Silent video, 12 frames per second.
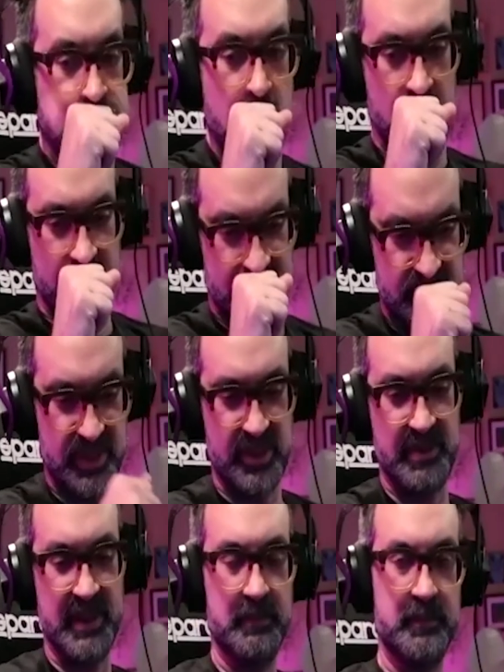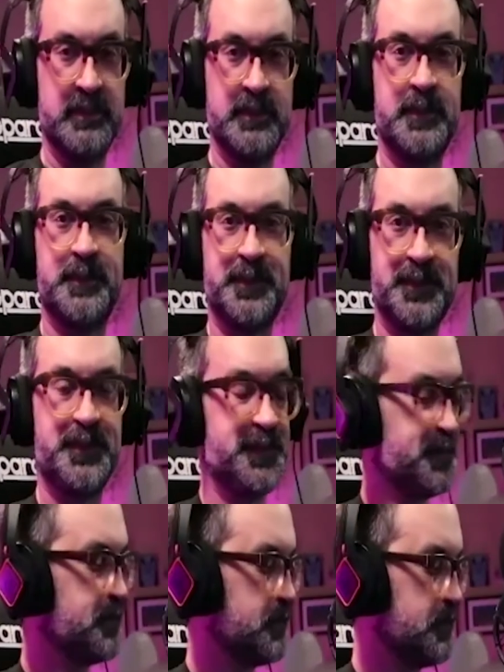Excuse me. What's
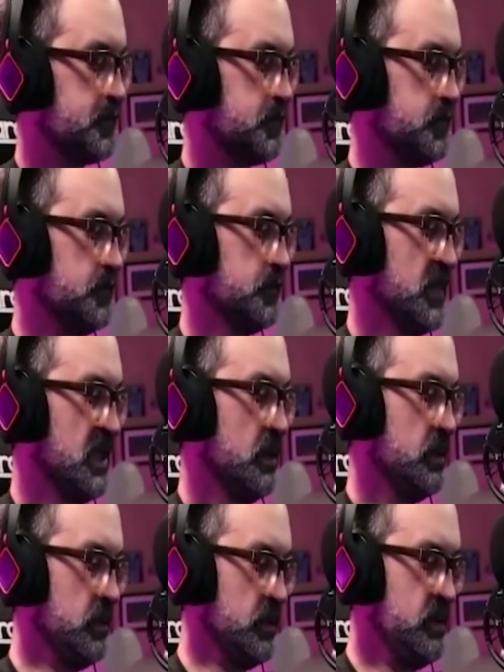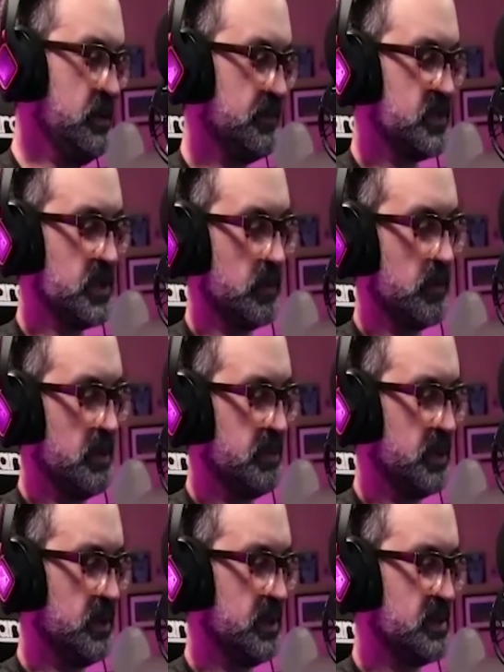Rumble about? So Rumble
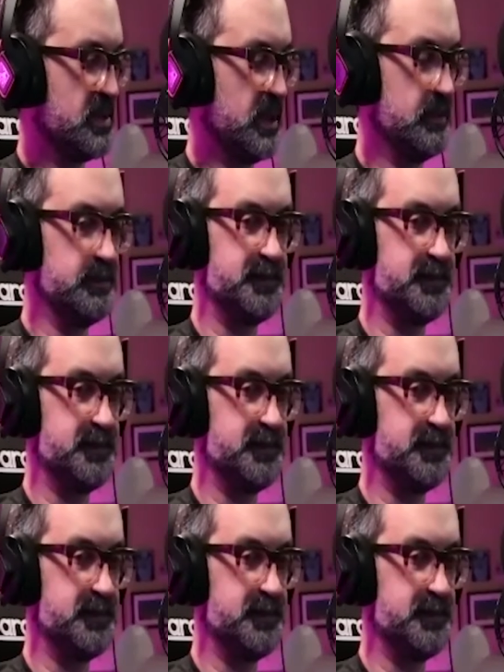is, um,